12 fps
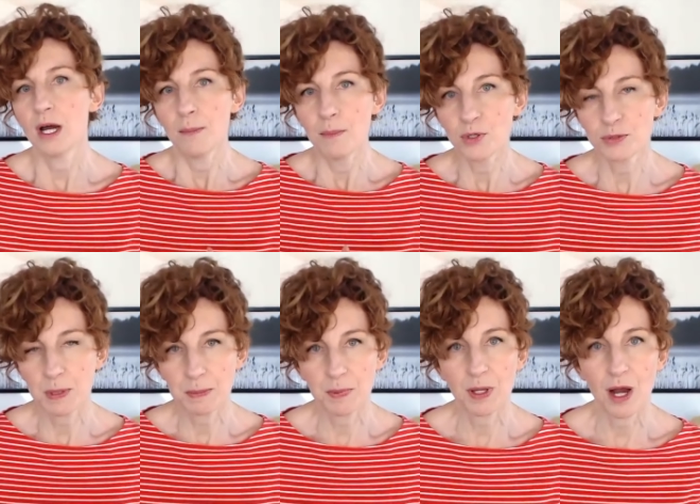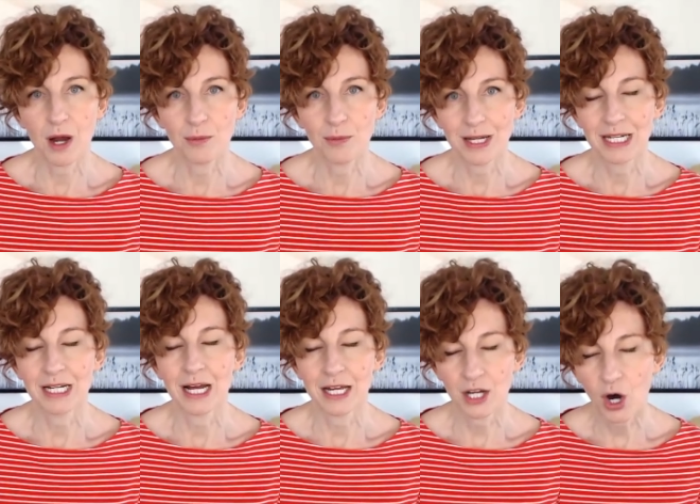most people are writing,
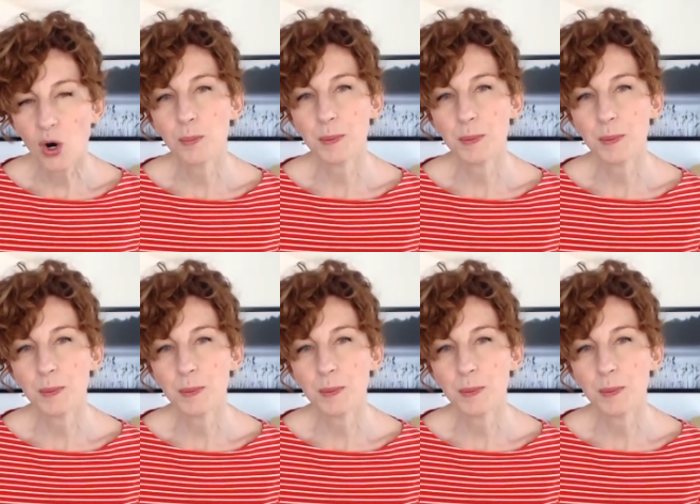I hope